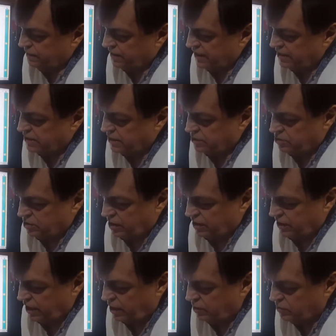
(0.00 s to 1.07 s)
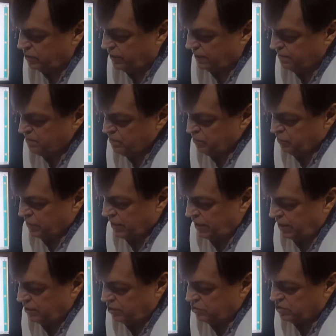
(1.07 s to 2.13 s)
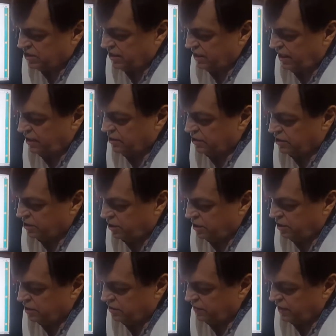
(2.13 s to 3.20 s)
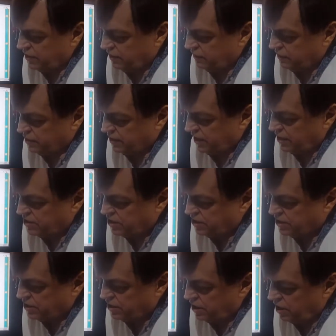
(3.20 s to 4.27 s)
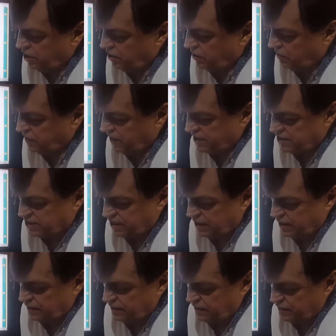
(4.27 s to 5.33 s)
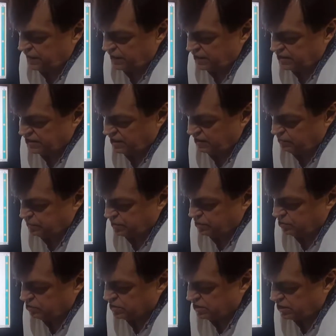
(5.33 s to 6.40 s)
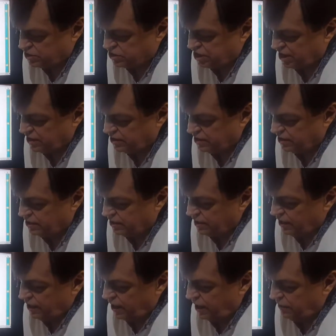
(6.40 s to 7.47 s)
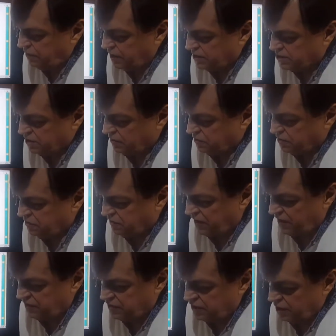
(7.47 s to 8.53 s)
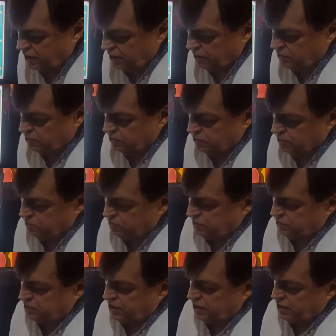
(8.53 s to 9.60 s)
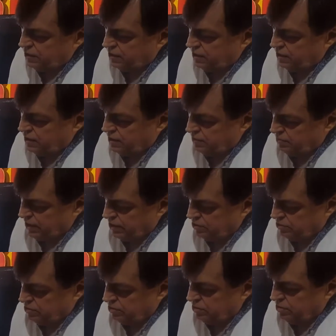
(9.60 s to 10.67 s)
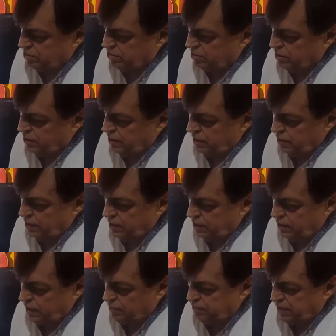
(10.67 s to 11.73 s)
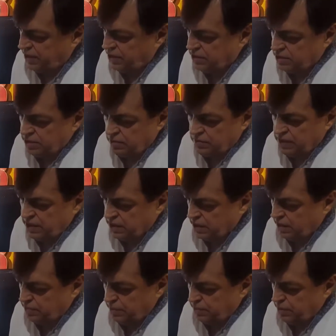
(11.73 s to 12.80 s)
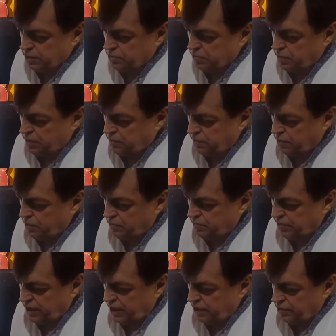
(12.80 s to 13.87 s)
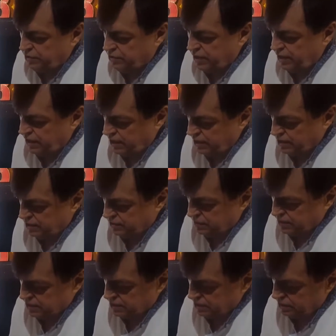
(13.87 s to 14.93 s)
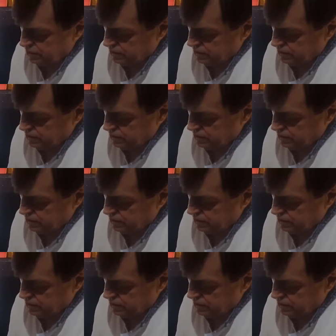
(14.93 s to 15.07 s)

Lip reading: resonance to the ground, and using 120 voltages of AC, we very safe produce the gentle effects of 12 to 15 micro amperes, so we are capable to perform brain or any other physical